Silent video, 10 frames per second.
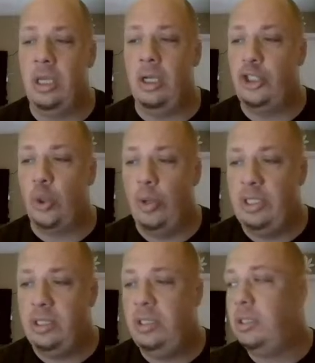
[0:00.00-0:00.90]

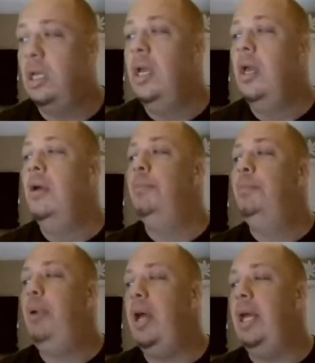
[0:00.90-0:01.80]
choices,
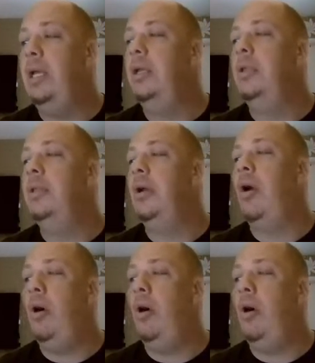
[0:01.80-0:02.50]
but they're